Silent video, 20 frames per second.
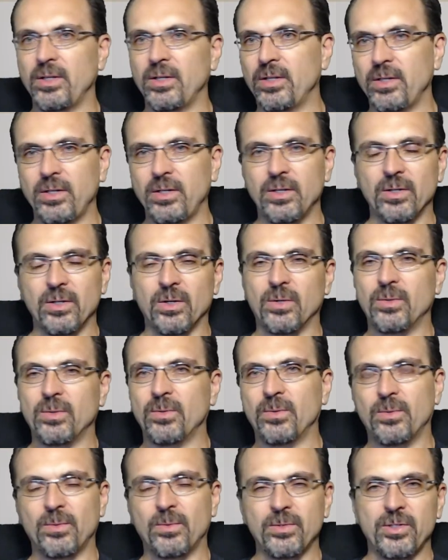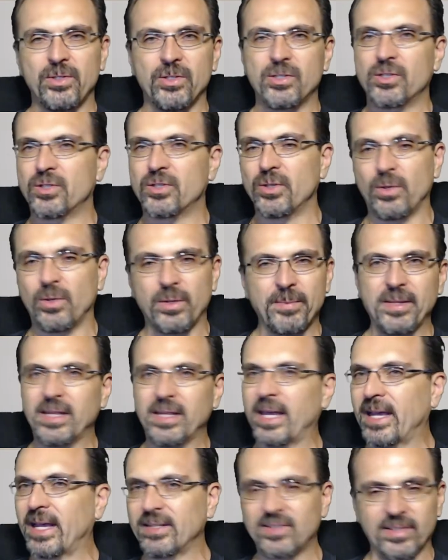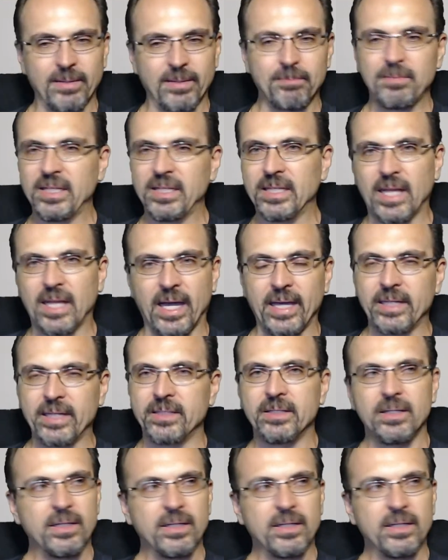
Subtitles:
you just know what I mean, like assembly line,